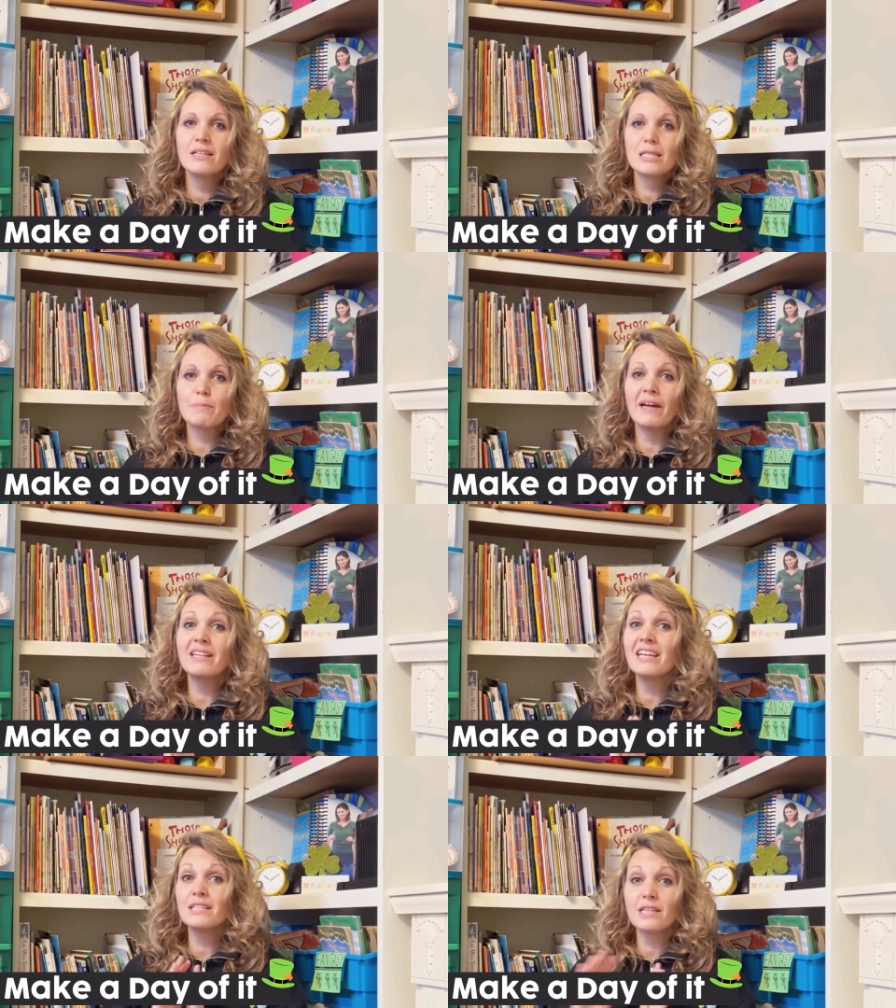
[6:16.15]
Spend
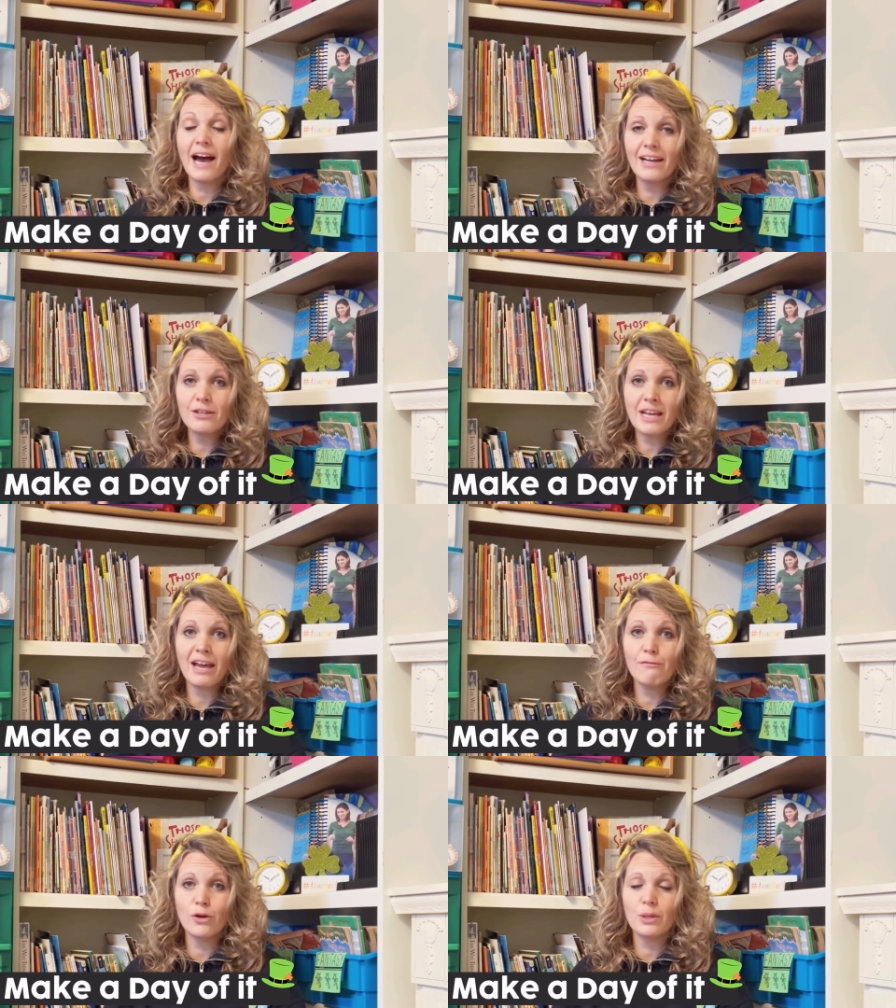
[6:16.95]
the entire
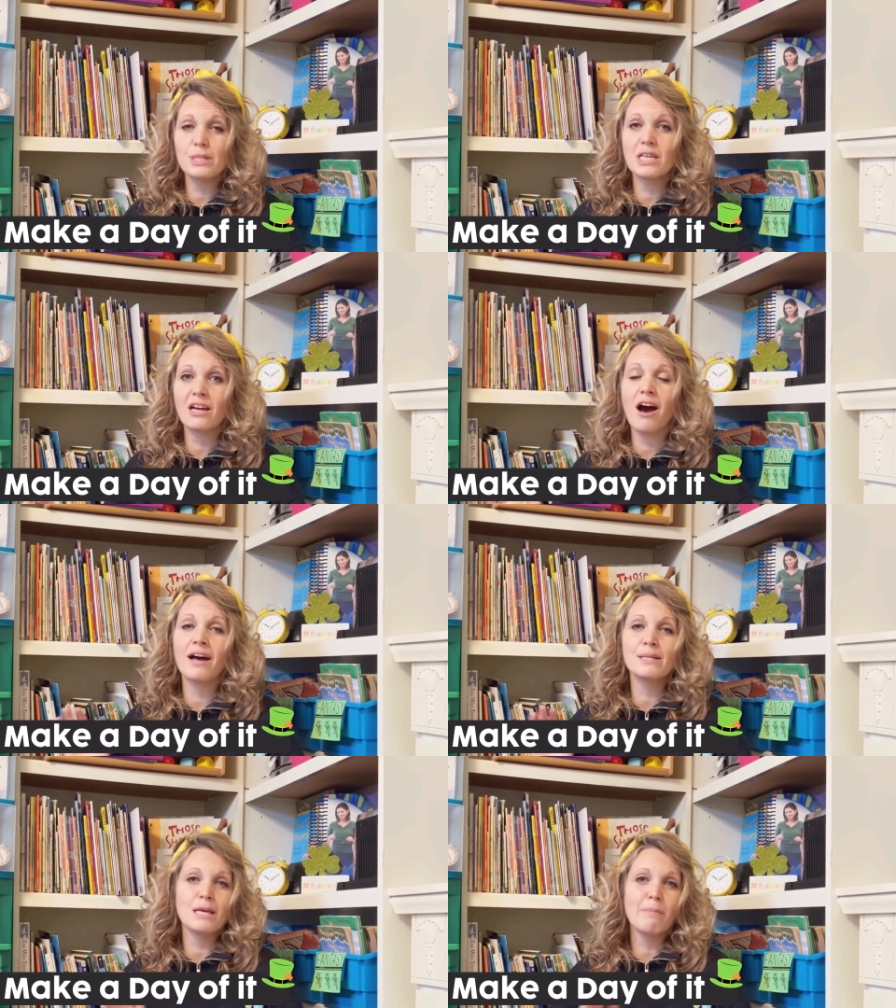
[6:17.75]
day focusing
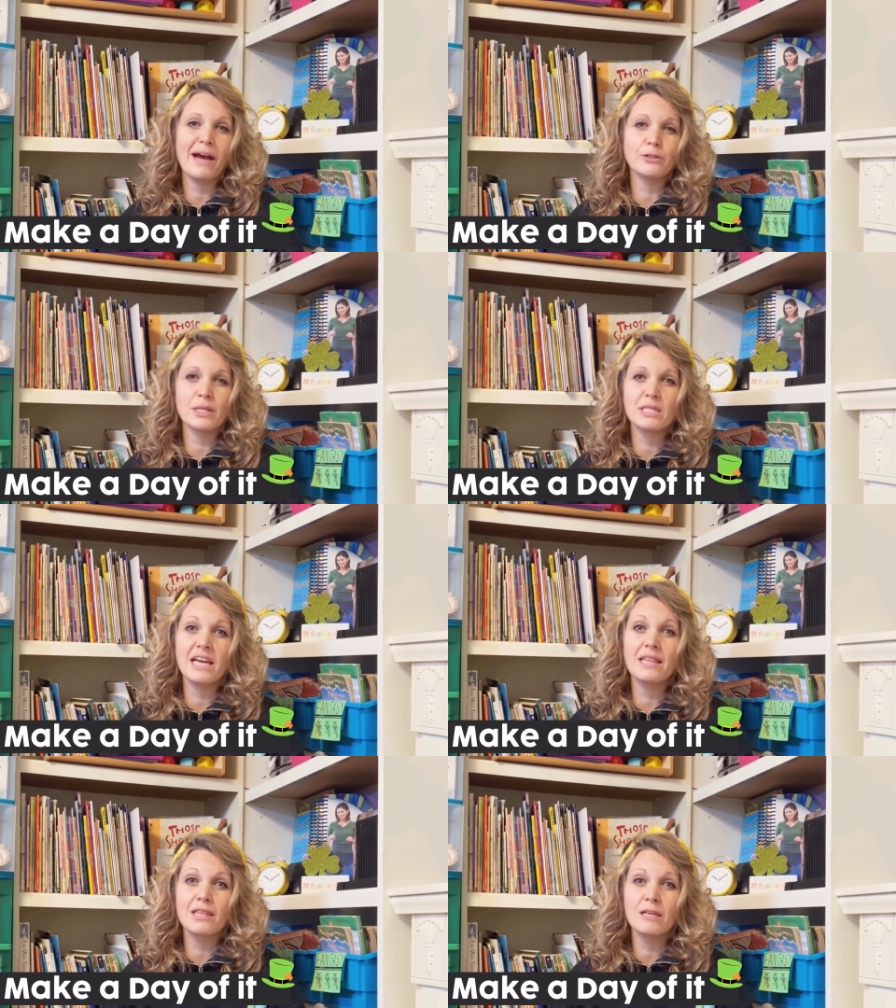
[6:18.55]
on St. Patrick's
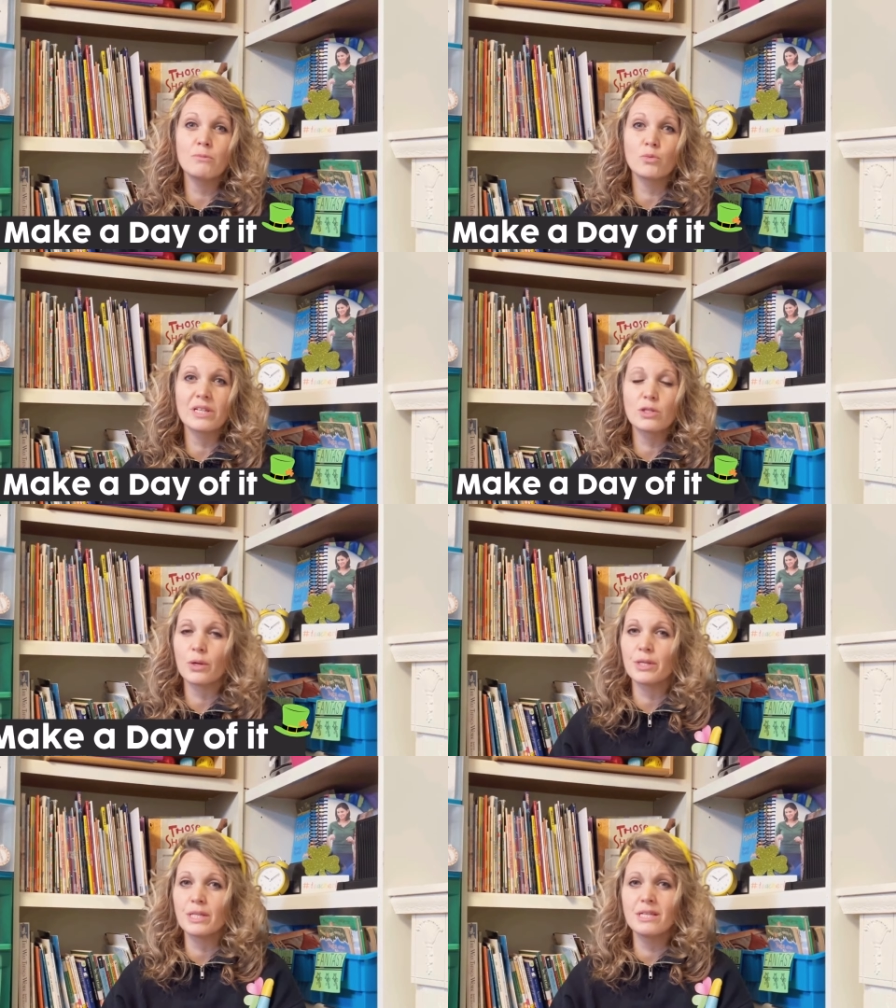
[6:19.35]
Day themed
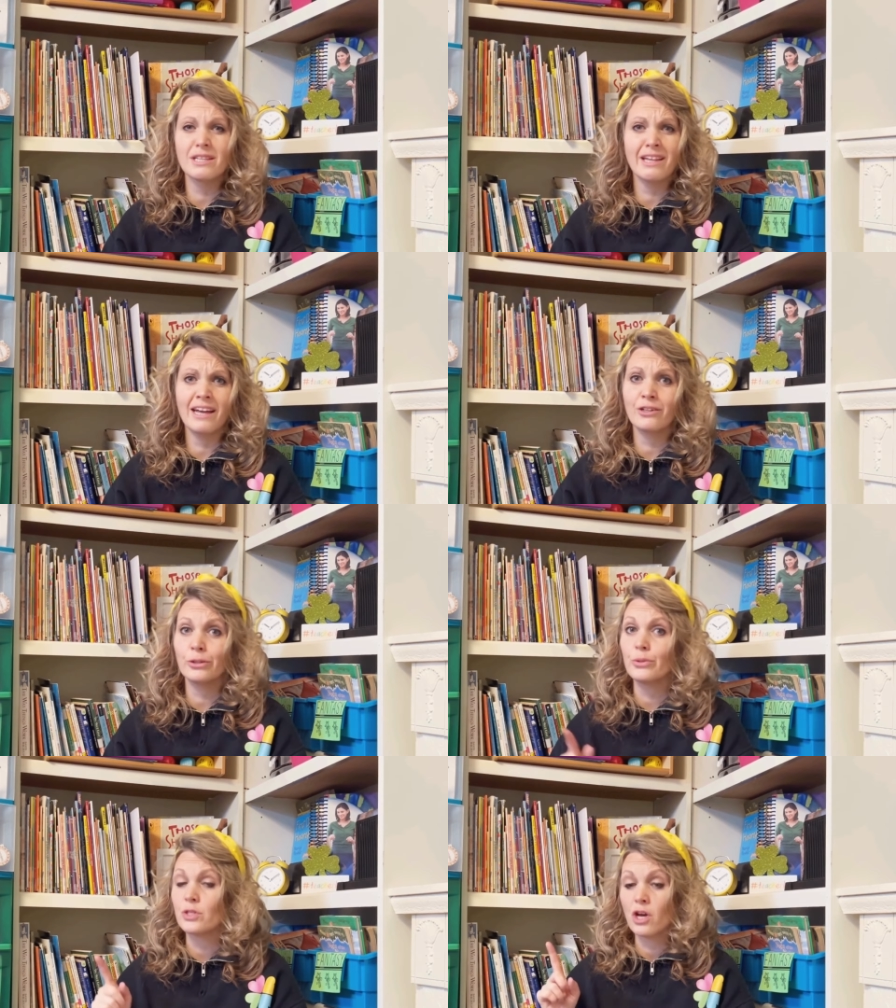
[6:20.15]
resources, and that
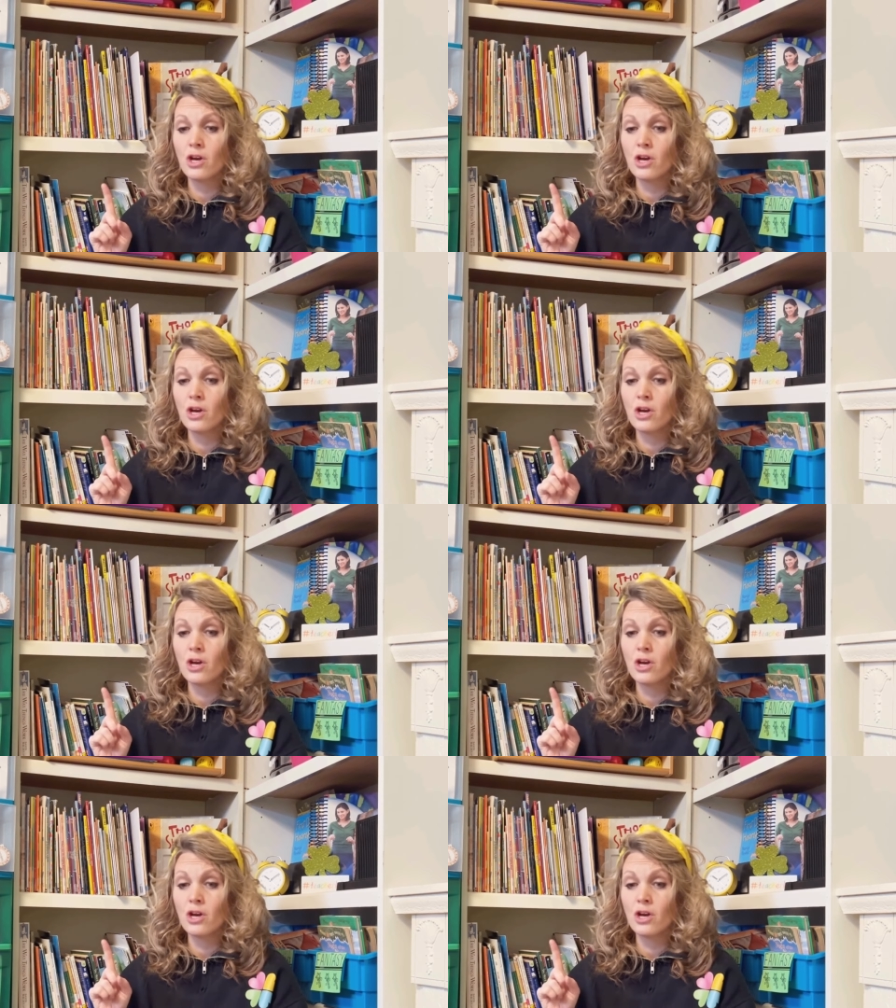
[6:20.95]
includes